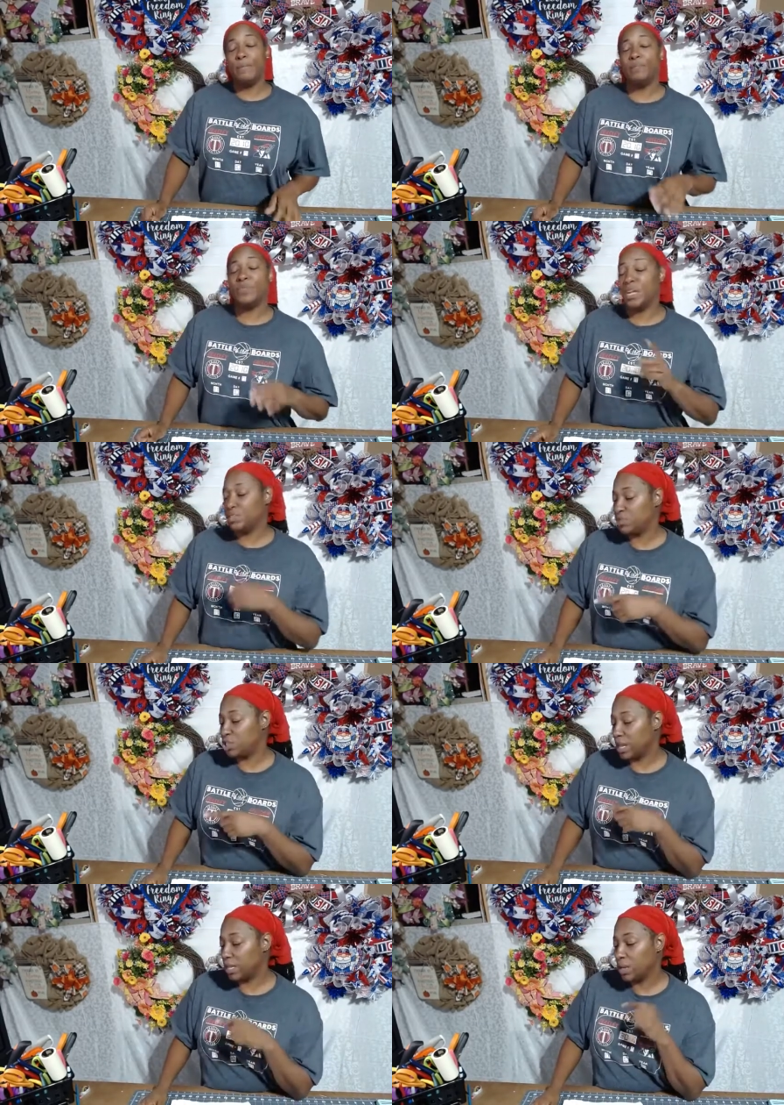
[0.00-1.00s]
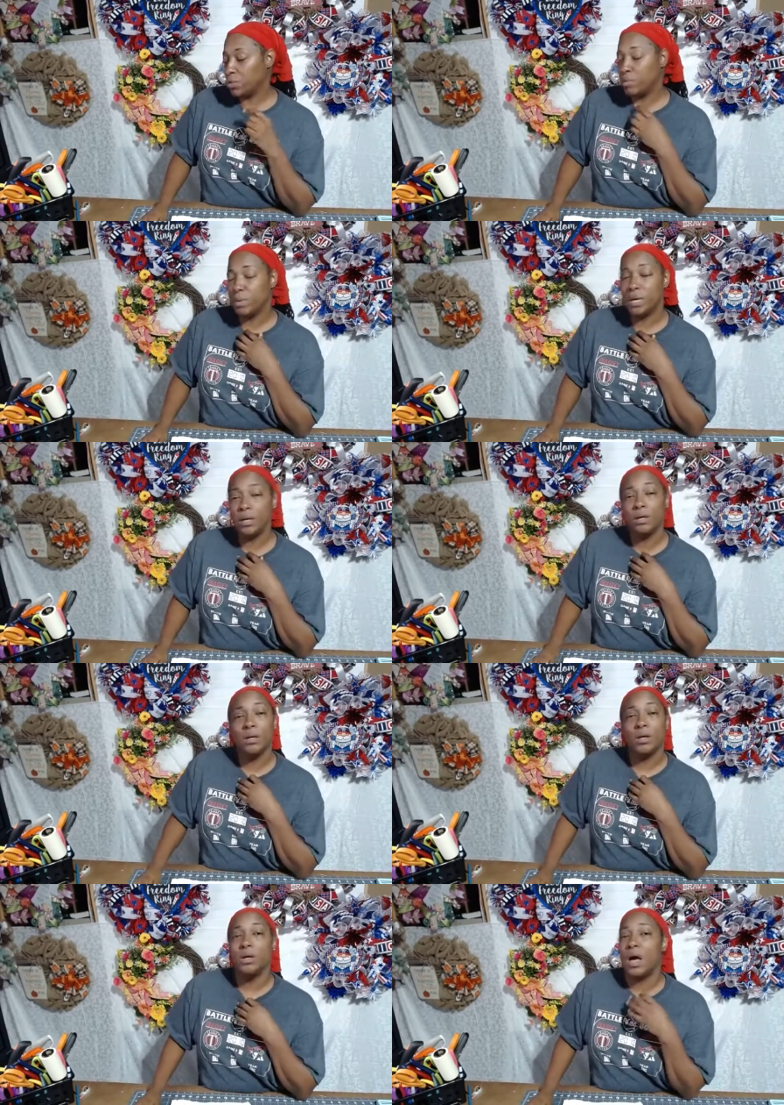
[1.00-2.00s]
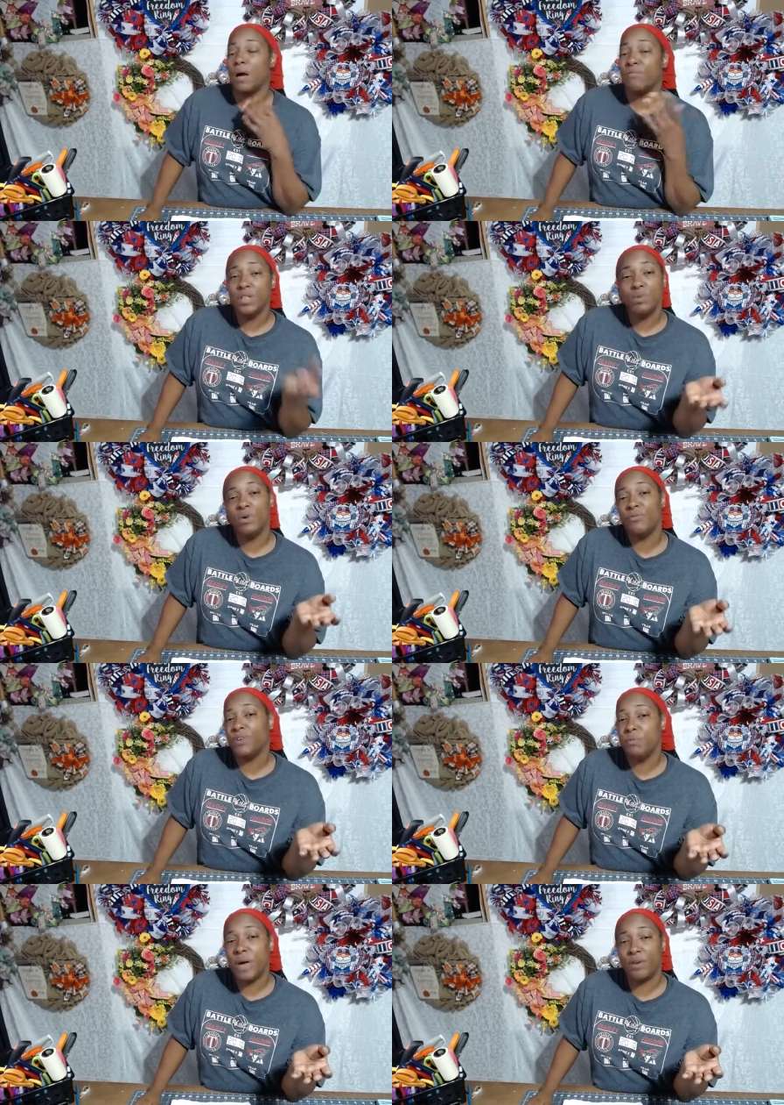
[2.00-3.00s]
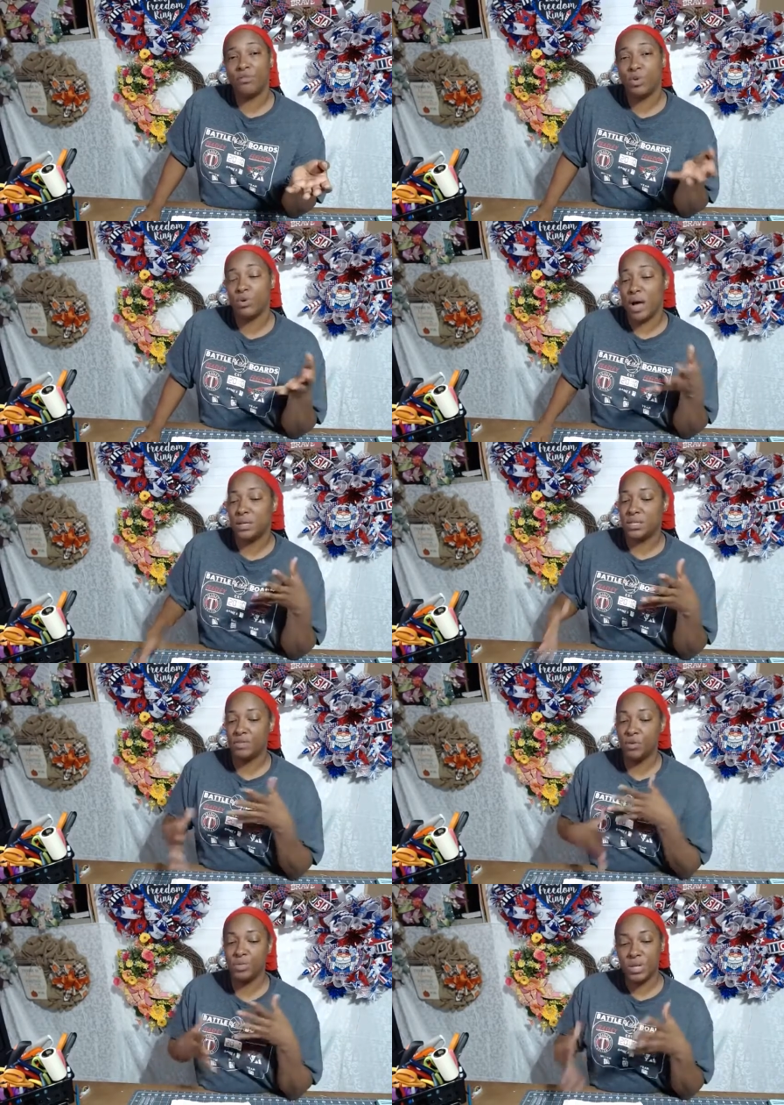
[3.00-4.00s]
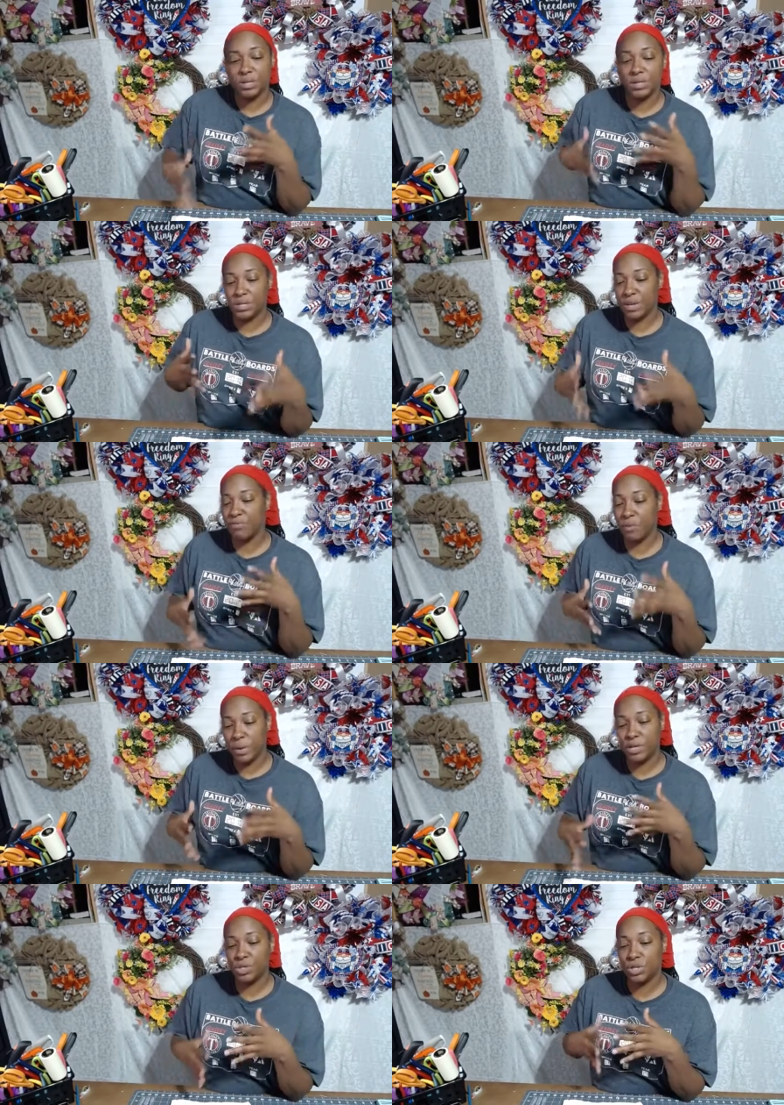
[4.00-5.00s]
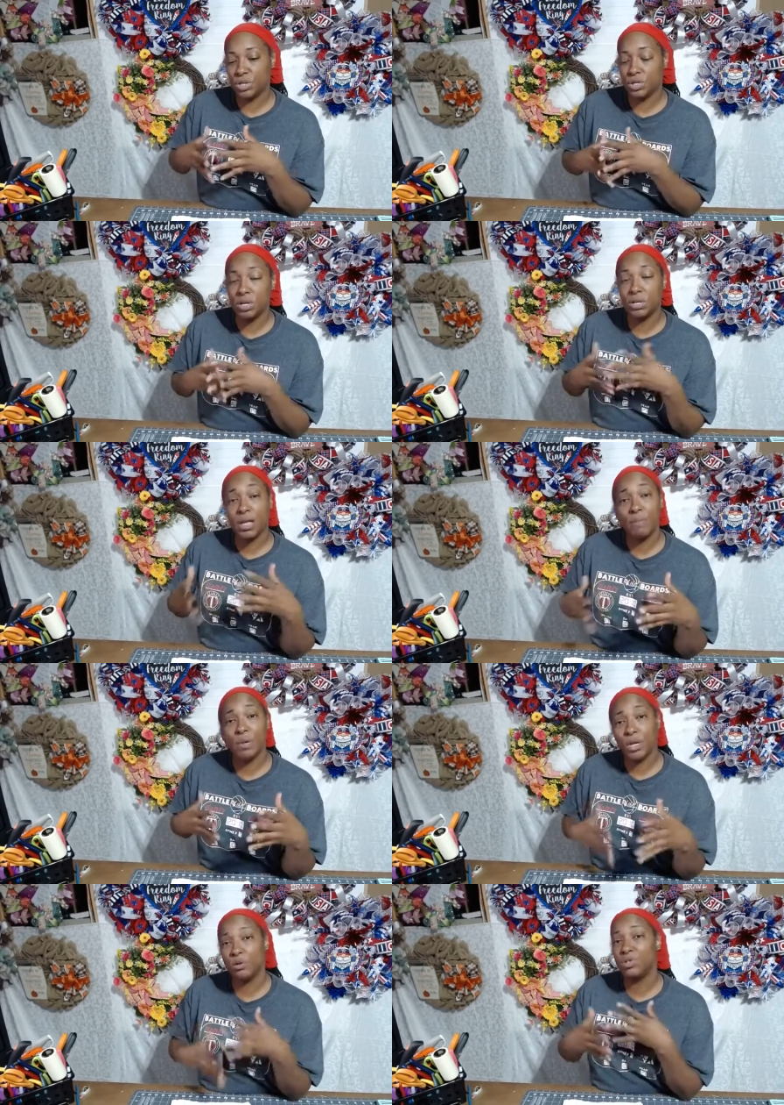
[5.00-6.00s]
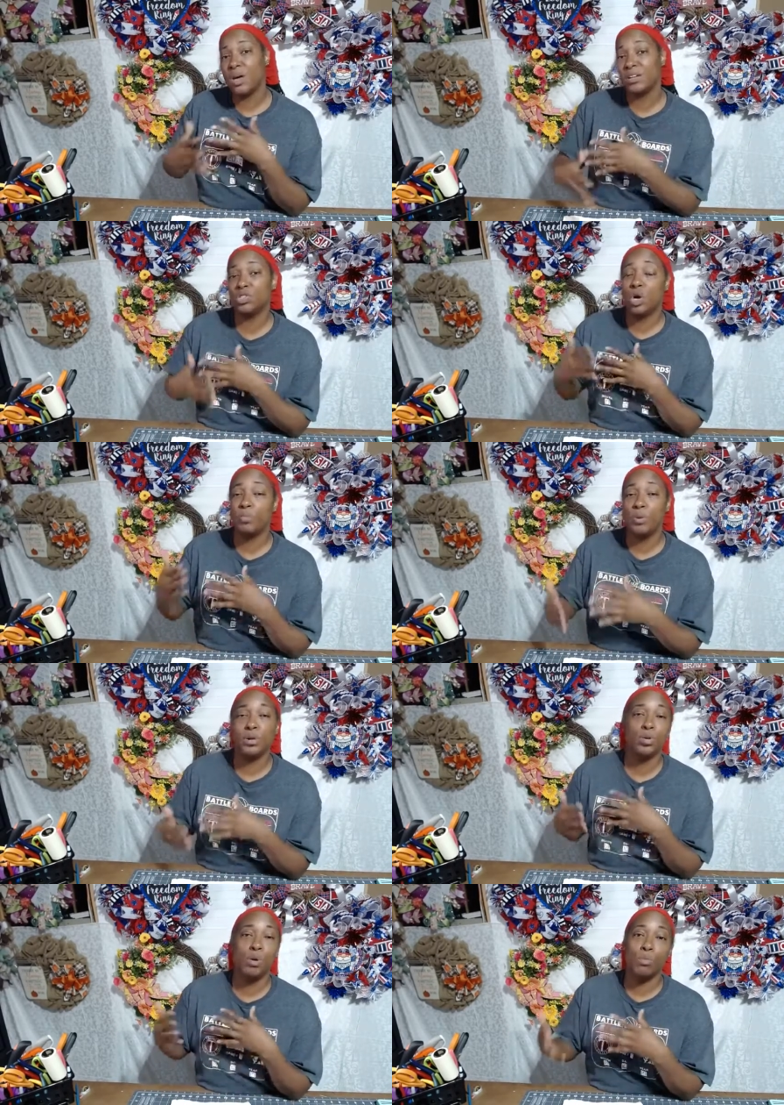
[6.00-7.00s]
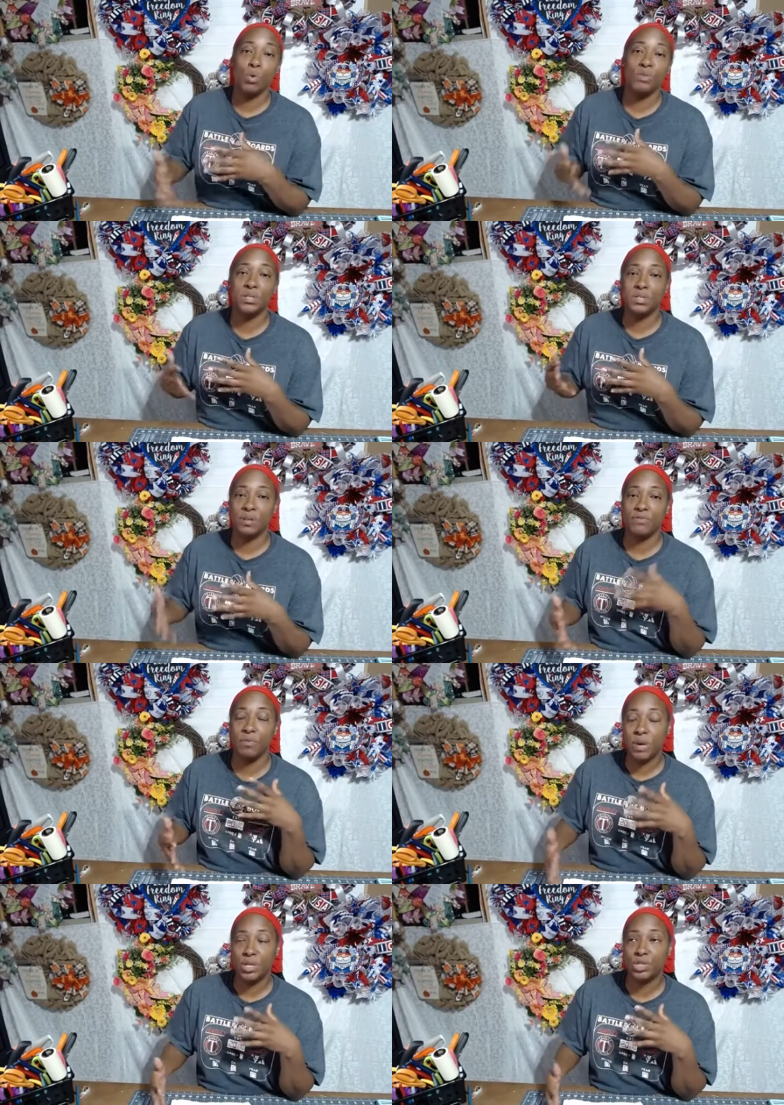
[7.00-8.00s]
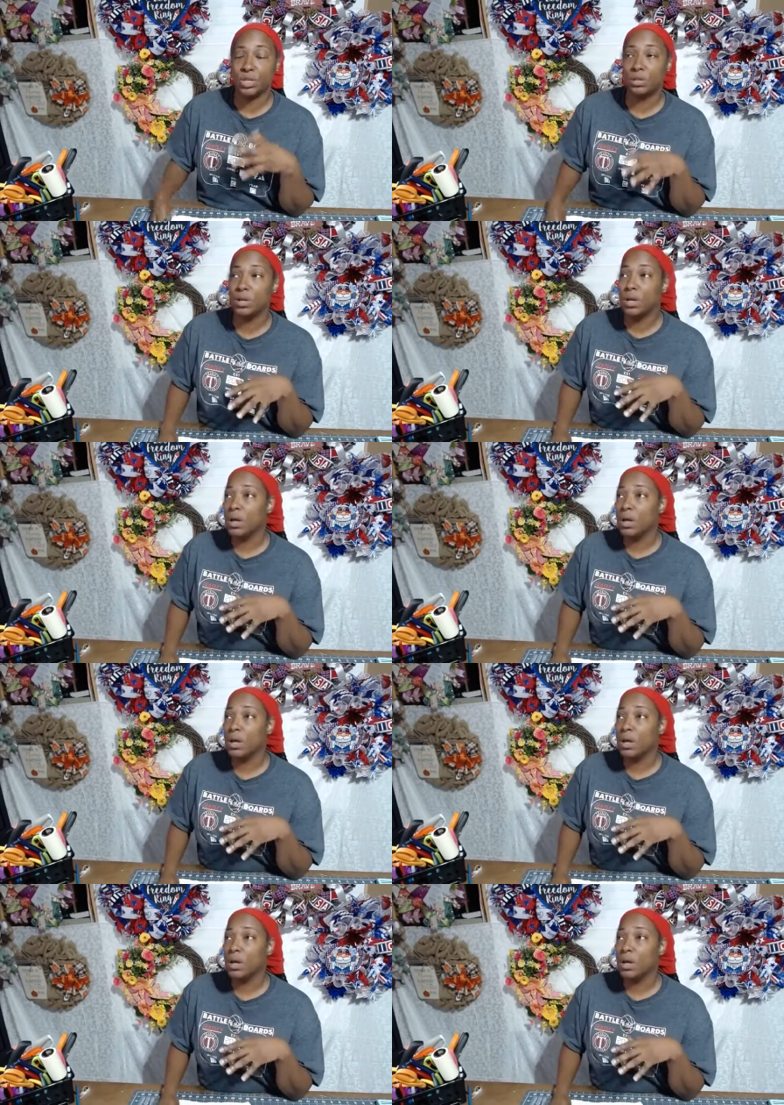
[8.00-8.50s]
Thanks for checking in with me. I really want feedback from you guys. If you think this information is good, let me know so I can start putting on more of this information.